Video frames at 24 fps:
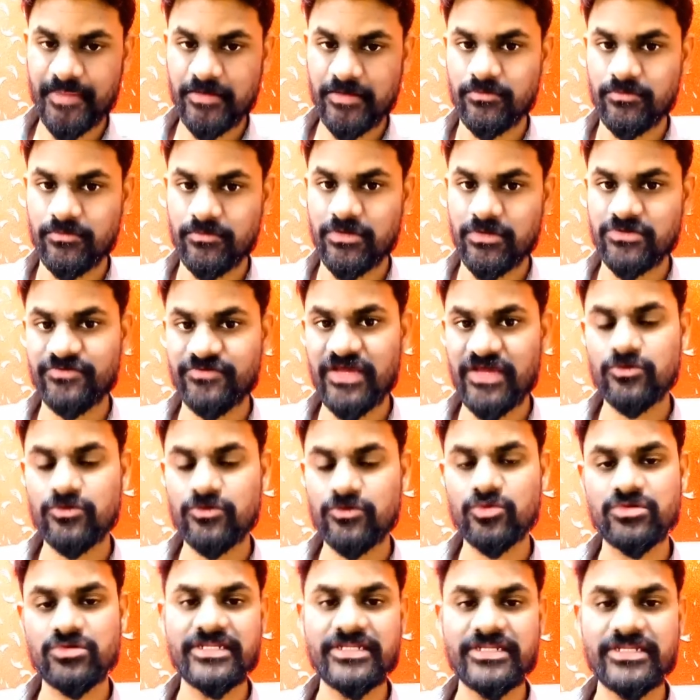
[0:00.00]
but we have to
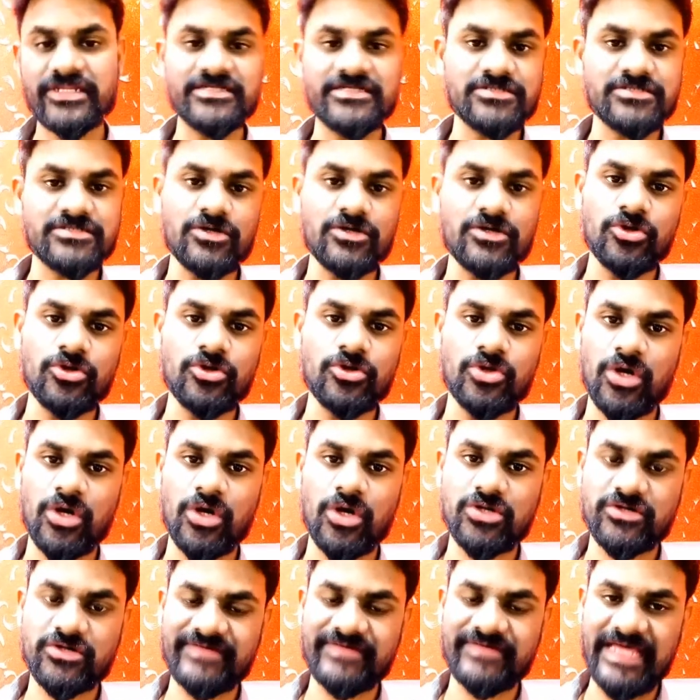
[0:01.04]
test a
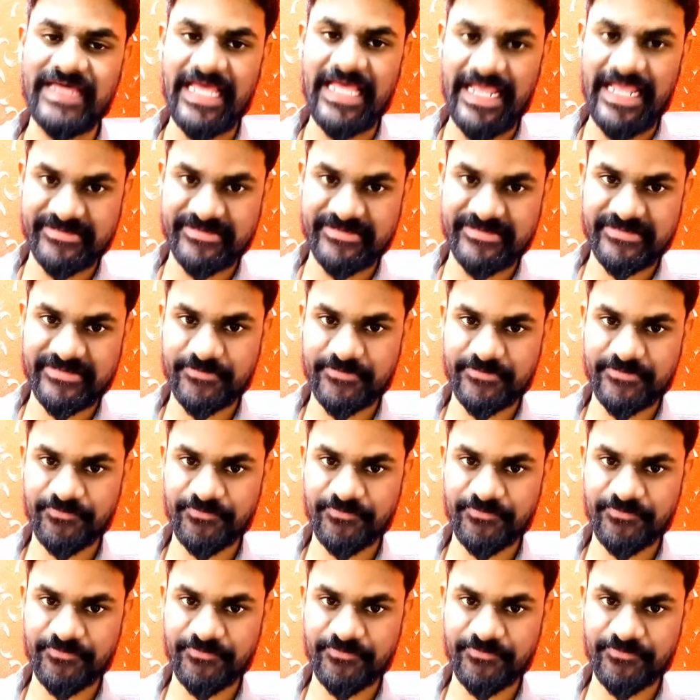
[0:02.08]
lot of ads